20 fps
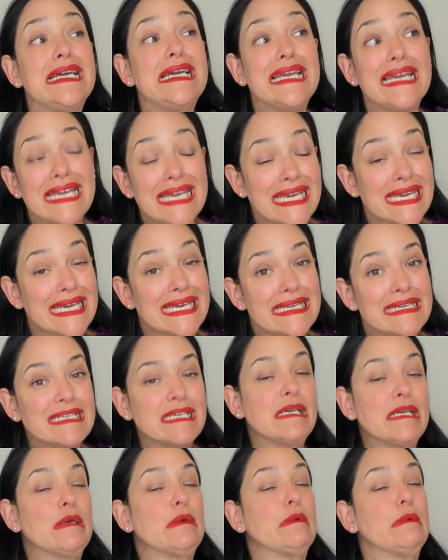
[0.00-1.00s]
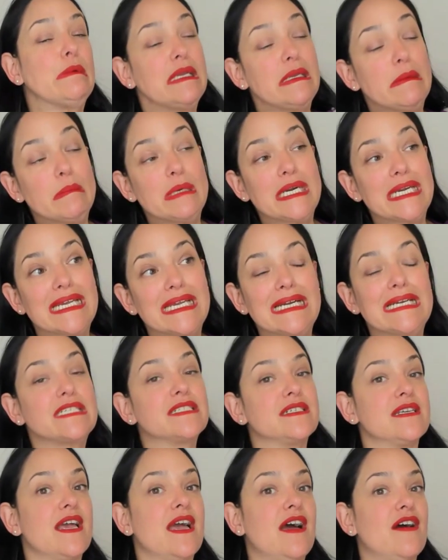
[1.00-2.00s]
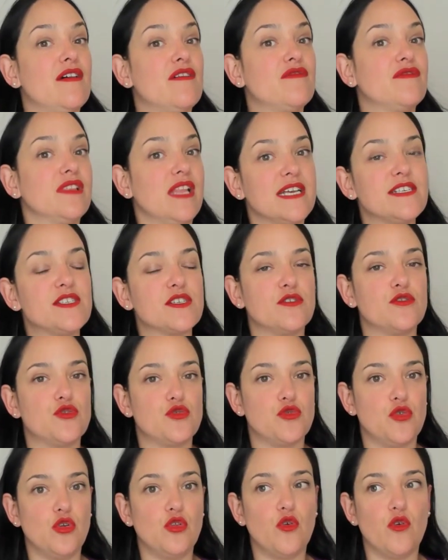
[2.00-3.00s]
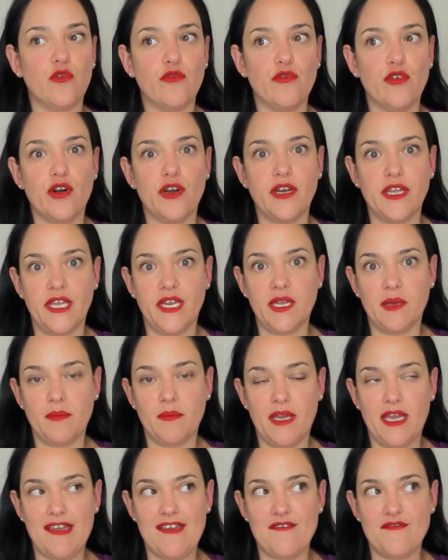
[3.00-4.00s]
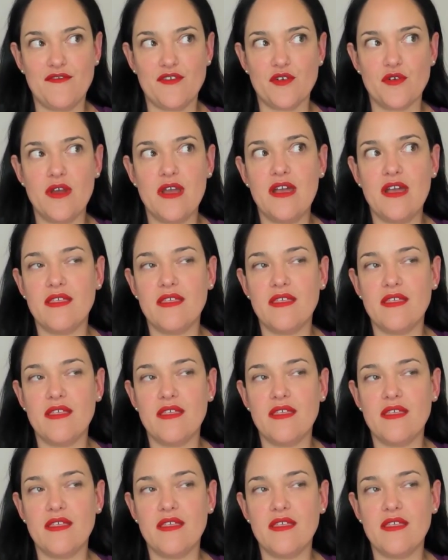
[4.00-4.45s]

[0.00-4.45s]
and we might actually have less control over our eating behavior